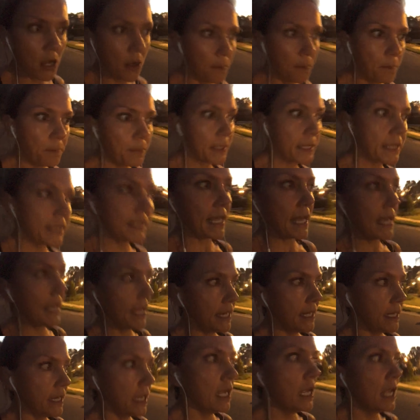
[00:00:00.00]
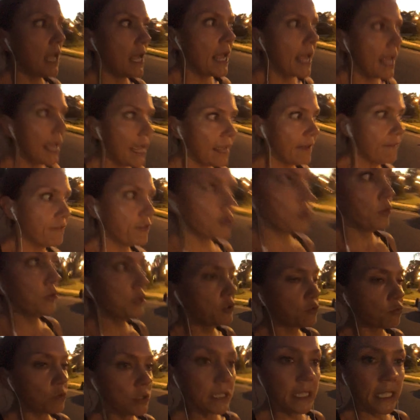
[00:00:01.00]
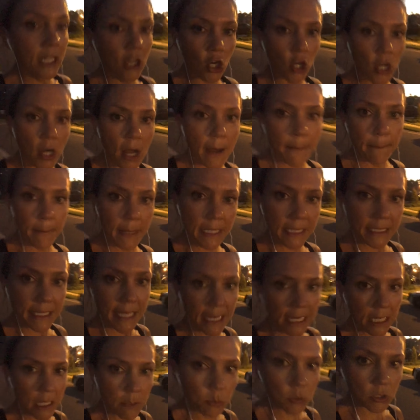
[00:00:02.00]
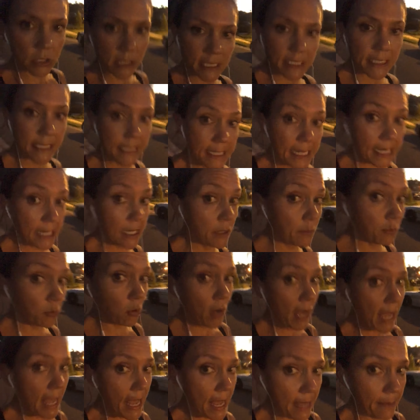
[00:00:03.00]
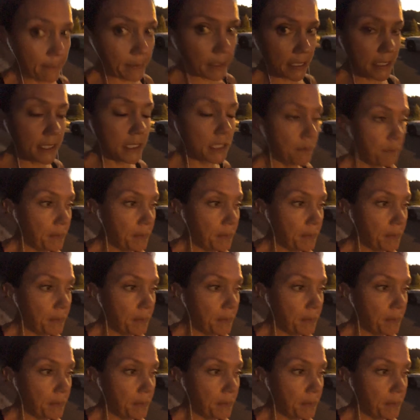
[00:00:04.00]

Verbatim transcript: But then if those really are not maintainable and sustainable habits,